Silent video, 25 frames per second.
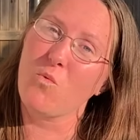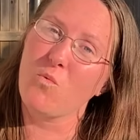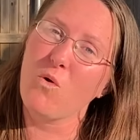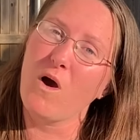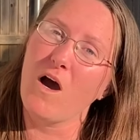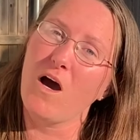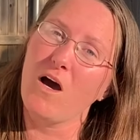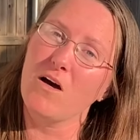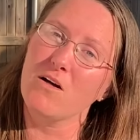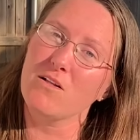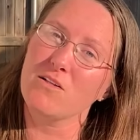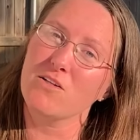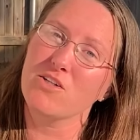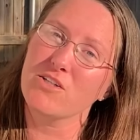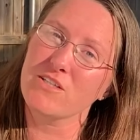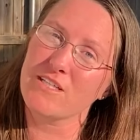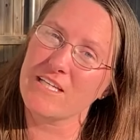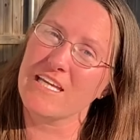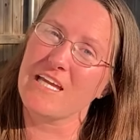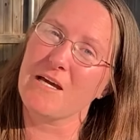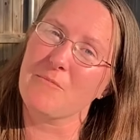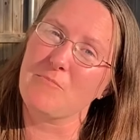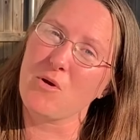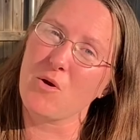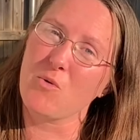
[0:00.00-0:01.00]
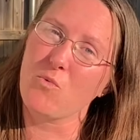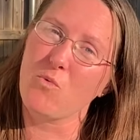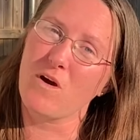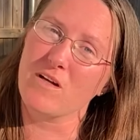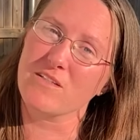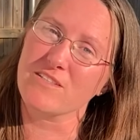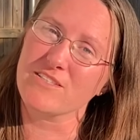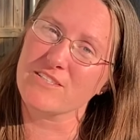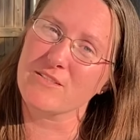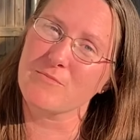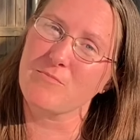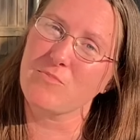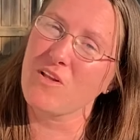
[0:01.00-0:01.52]
while hooking up our
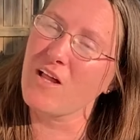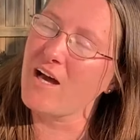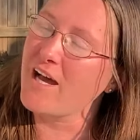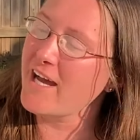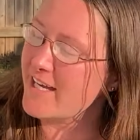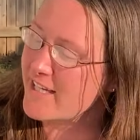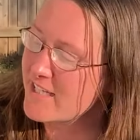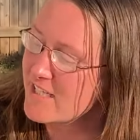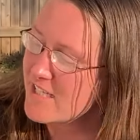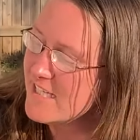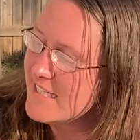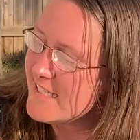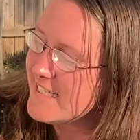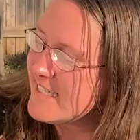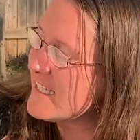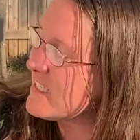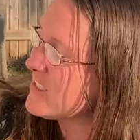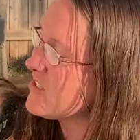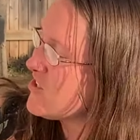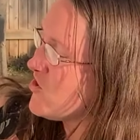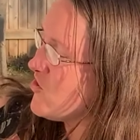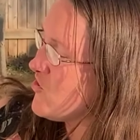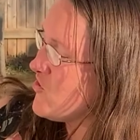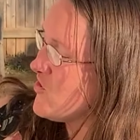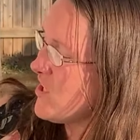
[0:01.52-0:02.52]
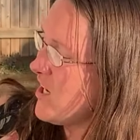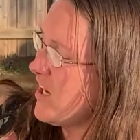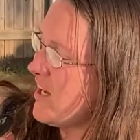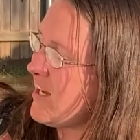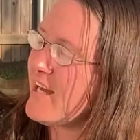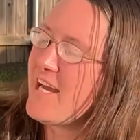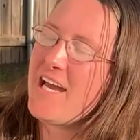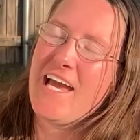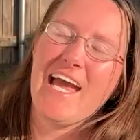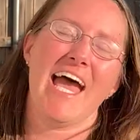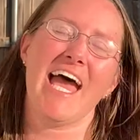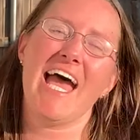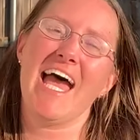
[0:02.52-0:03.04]
water supply is to not
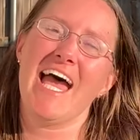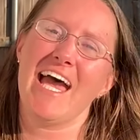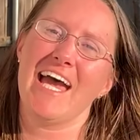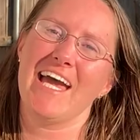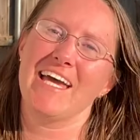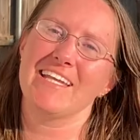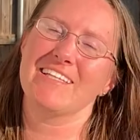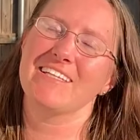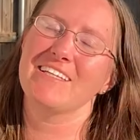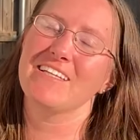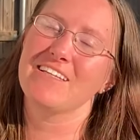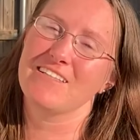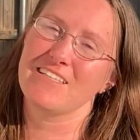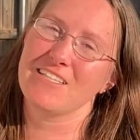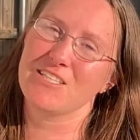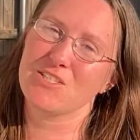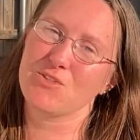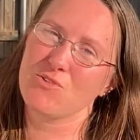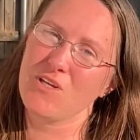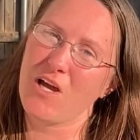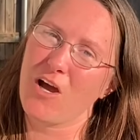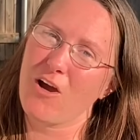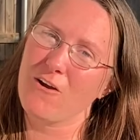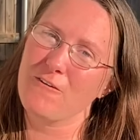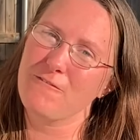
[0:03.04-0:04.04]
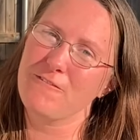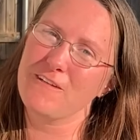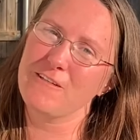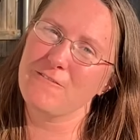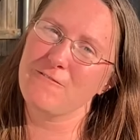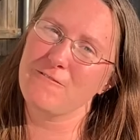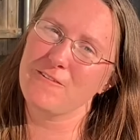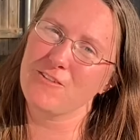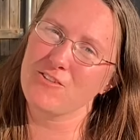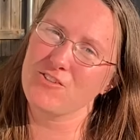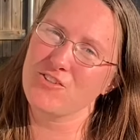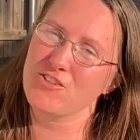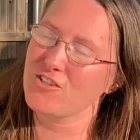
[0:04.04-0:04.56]
add this RV
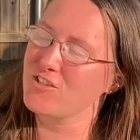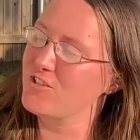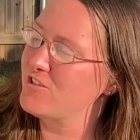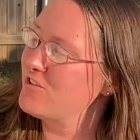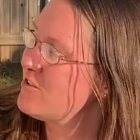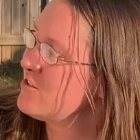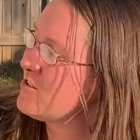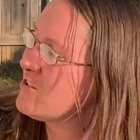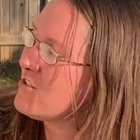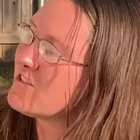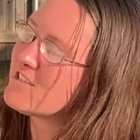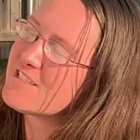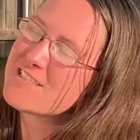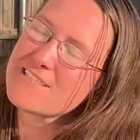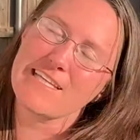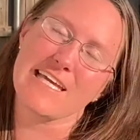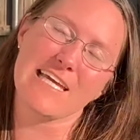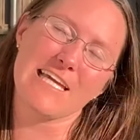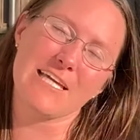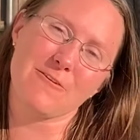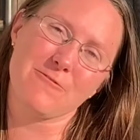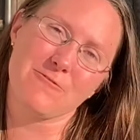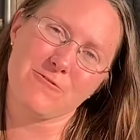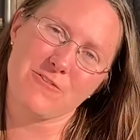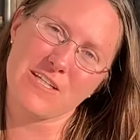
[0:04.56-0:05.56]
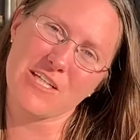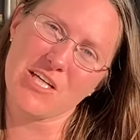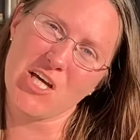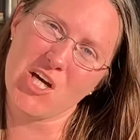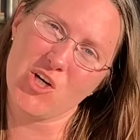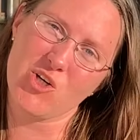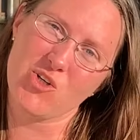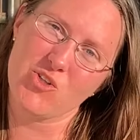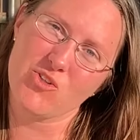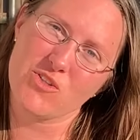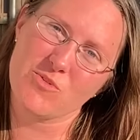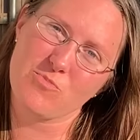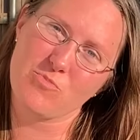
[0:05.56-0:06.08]
filter to this kink-free
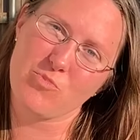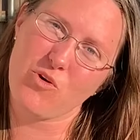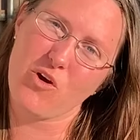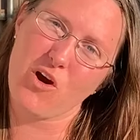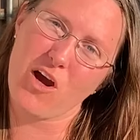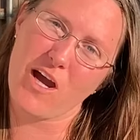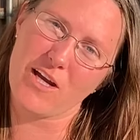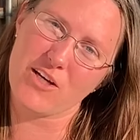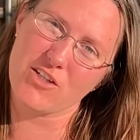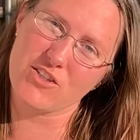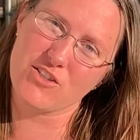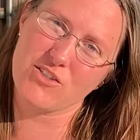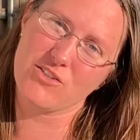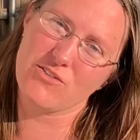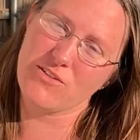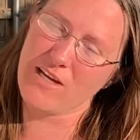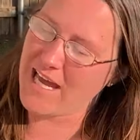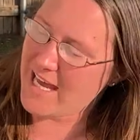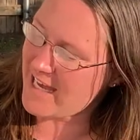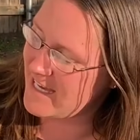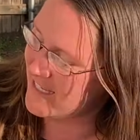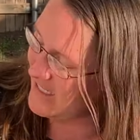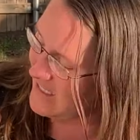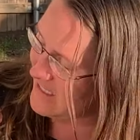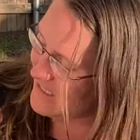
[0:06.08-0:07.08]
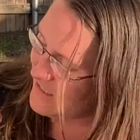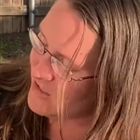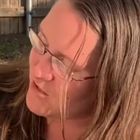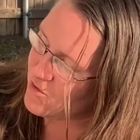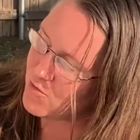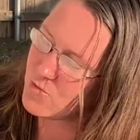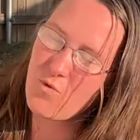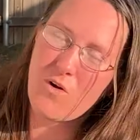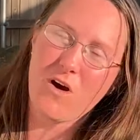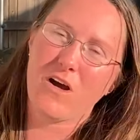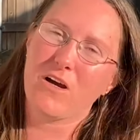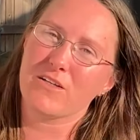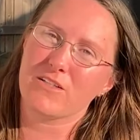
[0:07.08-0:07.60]
hose prior to adding the
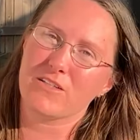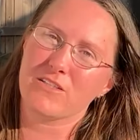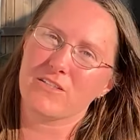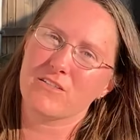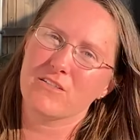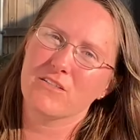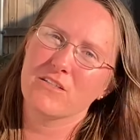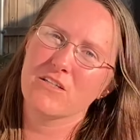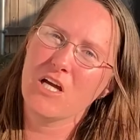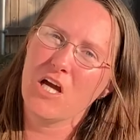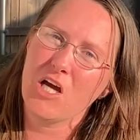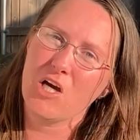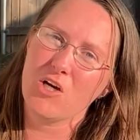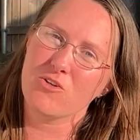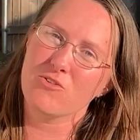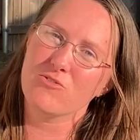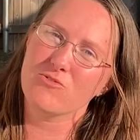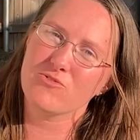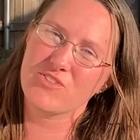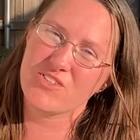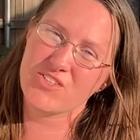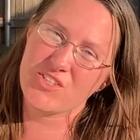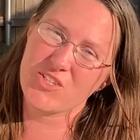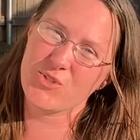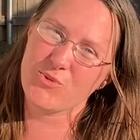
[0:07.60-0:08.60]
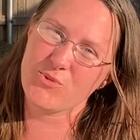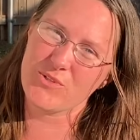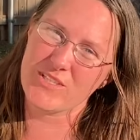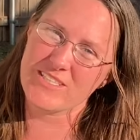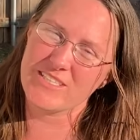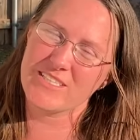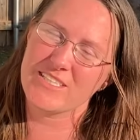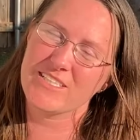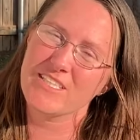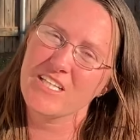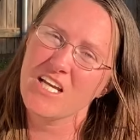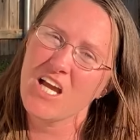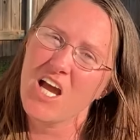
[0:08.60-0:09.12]
water hose to
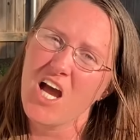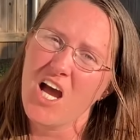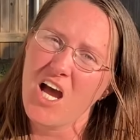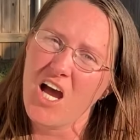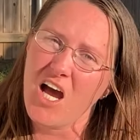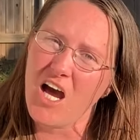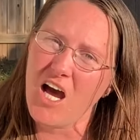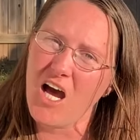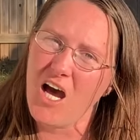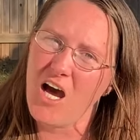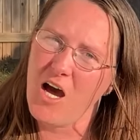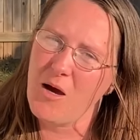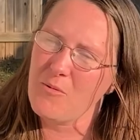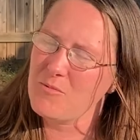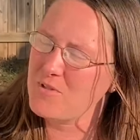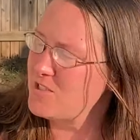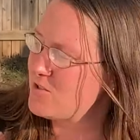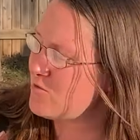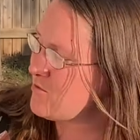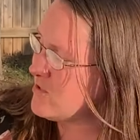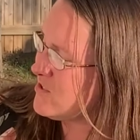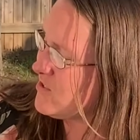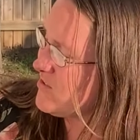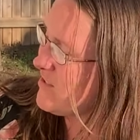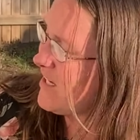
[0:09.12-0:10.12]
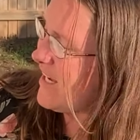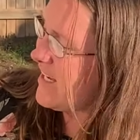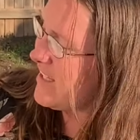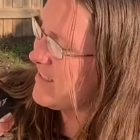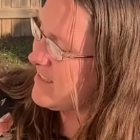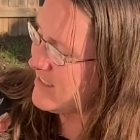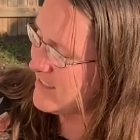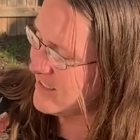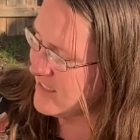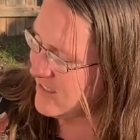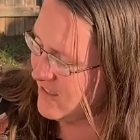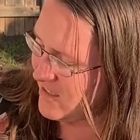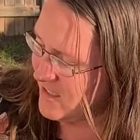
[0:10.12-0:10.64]
it. Because once you add
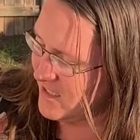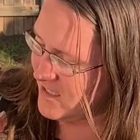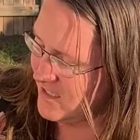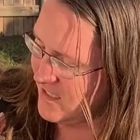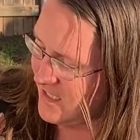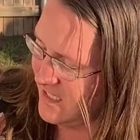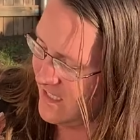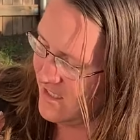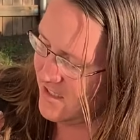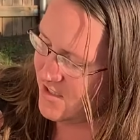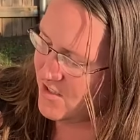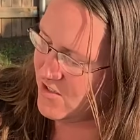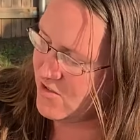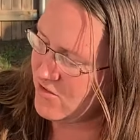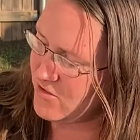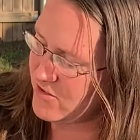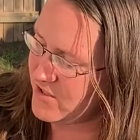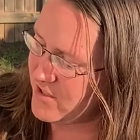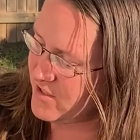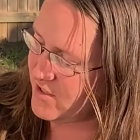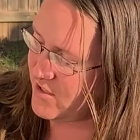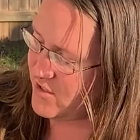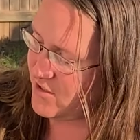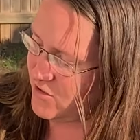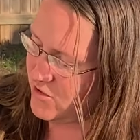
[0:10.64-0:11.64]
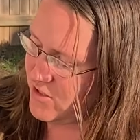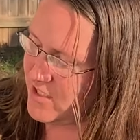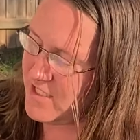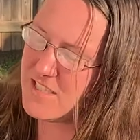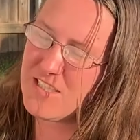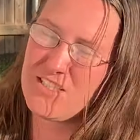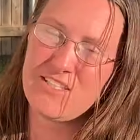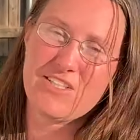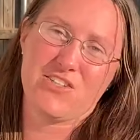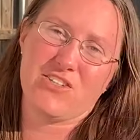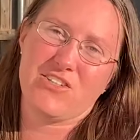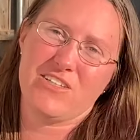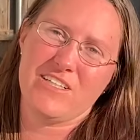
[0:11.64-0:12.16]
this on, you'll start trying to
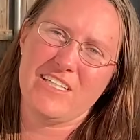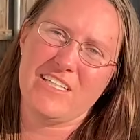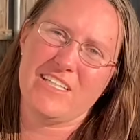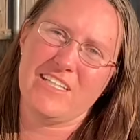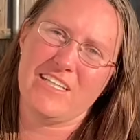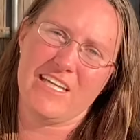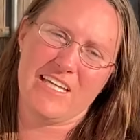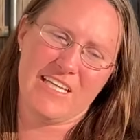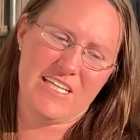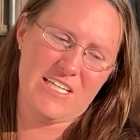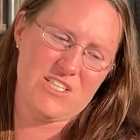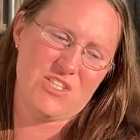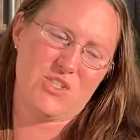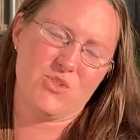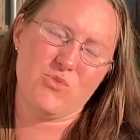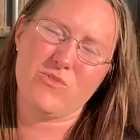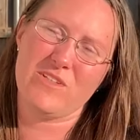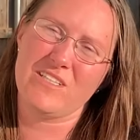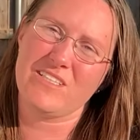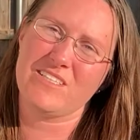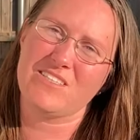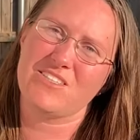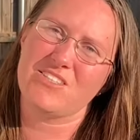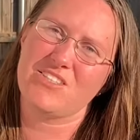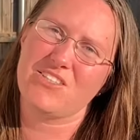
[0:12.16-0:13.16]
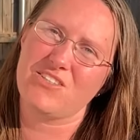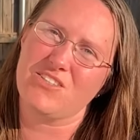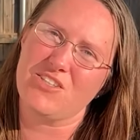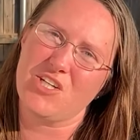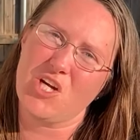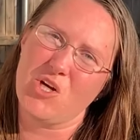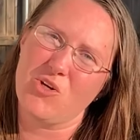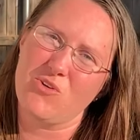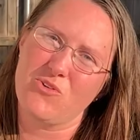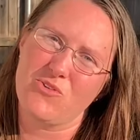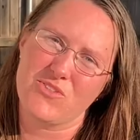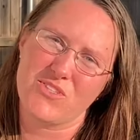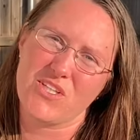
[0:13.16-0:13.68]
turn it and it twists your
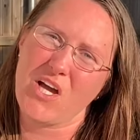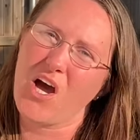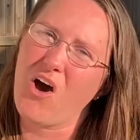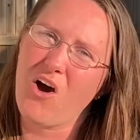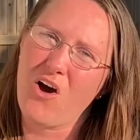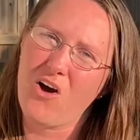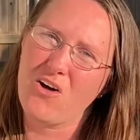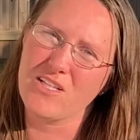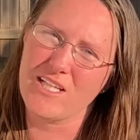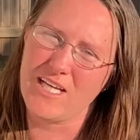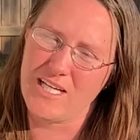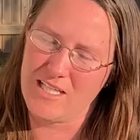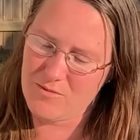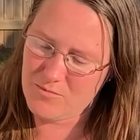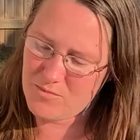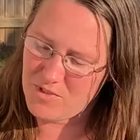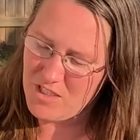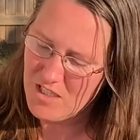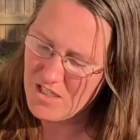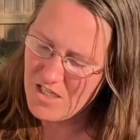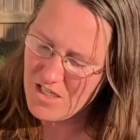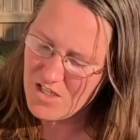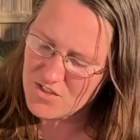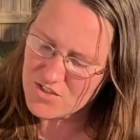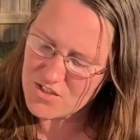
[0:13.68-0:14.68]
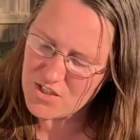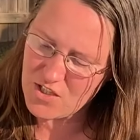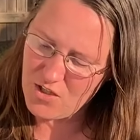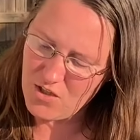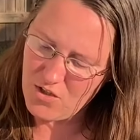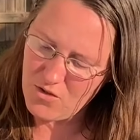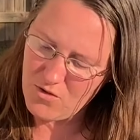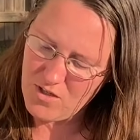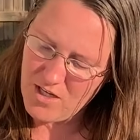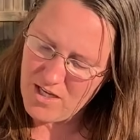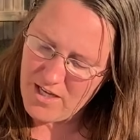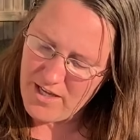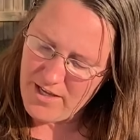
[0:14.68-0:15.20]
hose all up. So